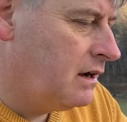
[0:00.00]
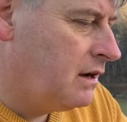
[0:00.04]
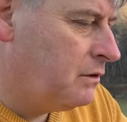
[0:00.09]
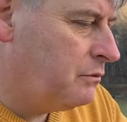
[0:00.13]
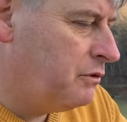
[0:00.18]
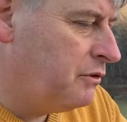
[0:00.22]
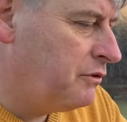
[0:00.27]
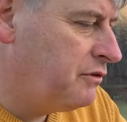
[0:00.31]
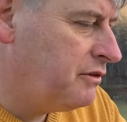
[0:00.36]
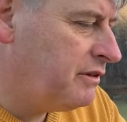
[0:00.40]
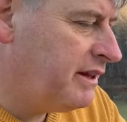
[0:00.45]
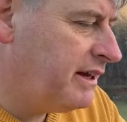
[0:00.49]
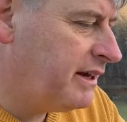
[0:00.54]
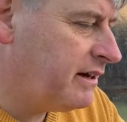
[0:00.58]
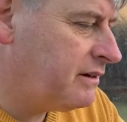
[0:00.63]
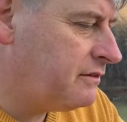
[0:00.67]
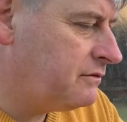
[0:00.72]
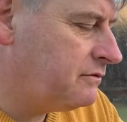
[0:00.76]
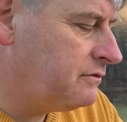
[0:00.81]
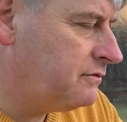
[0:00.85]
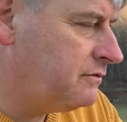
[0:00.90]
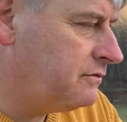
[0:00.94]
We really
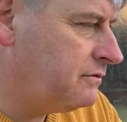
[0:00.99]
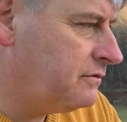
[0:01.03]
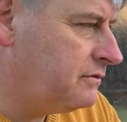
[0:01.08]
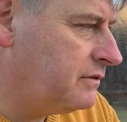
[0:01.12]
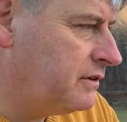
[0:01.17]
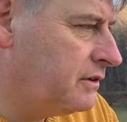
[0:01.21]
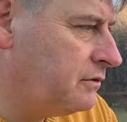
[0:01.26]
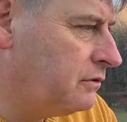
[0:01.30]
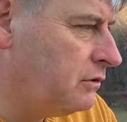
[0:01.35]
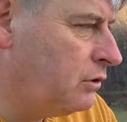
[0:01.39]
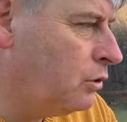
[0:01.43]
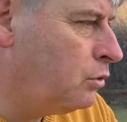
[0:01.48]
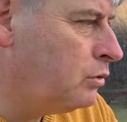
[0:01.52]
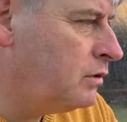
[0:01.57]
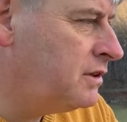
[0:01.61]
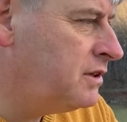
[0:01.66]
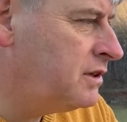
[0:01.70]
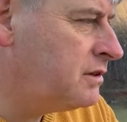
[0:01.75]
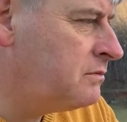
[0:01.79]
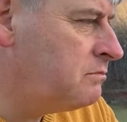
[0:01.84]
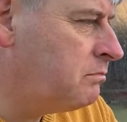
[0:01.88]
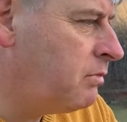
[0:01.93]
have the
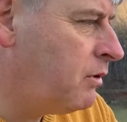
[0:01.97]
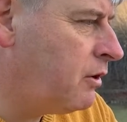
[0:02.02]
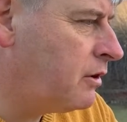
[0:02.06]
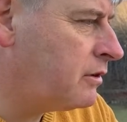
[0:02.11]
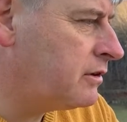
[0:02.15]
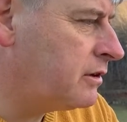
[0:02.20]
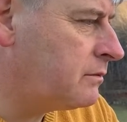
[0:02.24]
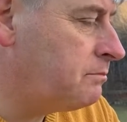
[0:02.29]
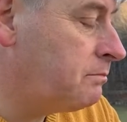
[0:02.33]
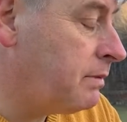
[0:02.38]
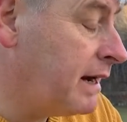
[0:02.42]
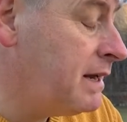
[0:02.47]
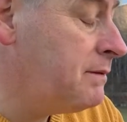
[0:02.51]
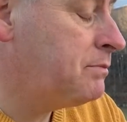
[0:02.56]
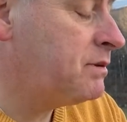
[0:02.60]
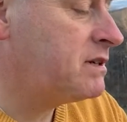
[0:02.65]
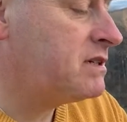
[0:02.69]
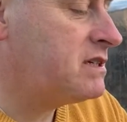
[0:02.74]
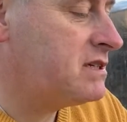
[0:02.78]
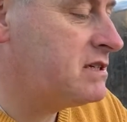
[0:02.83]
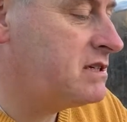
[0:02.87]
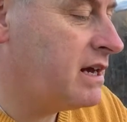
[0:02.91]
Lowland and Border Piper
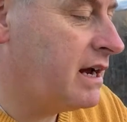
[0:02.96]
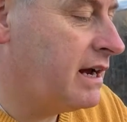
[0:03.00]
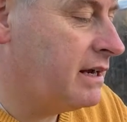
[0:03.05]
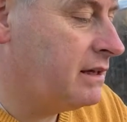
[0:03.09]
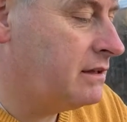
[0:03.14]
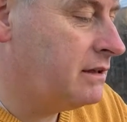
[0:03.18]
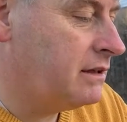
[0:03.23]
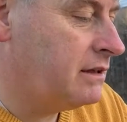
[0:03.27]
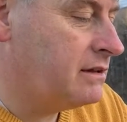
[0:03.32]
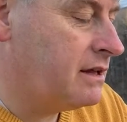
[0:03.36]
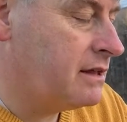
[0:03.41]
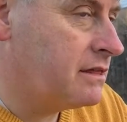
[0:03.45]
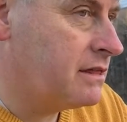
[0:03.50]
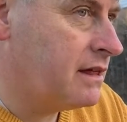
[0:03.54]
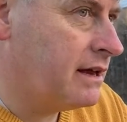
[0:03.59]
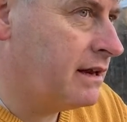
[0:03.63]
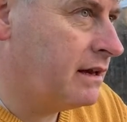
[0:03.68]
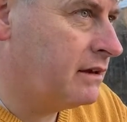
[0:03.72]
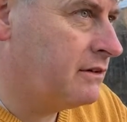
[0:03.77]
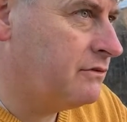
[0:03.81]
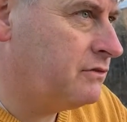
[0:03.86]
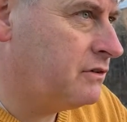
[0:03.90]
Society to
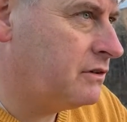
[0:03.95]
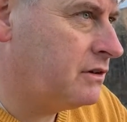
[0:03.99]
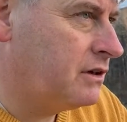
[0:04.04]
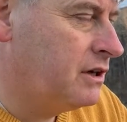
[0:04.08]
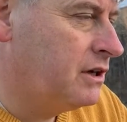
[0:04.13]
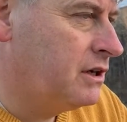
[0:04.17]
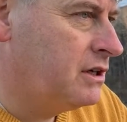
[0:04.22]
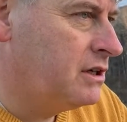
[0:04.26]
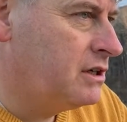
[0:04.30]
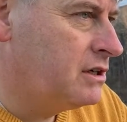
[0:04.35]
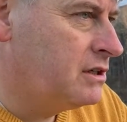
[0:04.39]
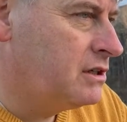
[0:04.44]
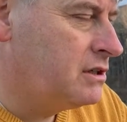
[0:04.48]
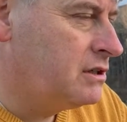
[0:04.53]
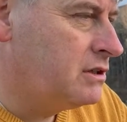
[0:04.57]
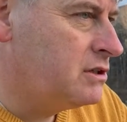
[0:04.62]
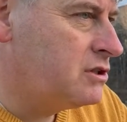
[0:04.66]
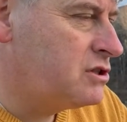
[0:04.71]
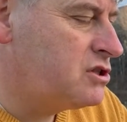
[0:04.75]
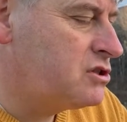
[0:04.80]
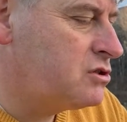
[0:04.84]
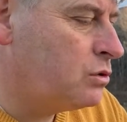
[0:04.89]
thank for
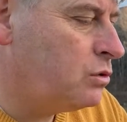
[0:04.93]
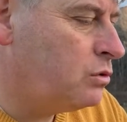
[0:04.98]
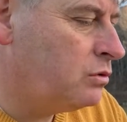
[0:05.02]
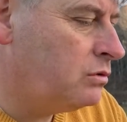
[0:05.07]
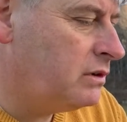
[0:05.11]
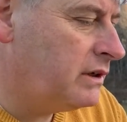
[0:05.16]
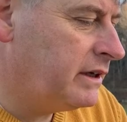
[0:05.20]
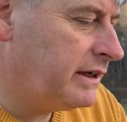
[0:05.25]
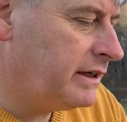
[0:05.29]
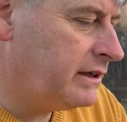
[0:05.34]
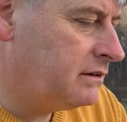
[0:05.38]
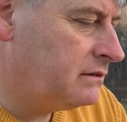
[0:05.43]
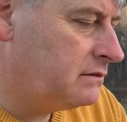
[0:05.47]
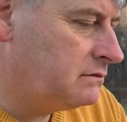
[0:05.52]
solely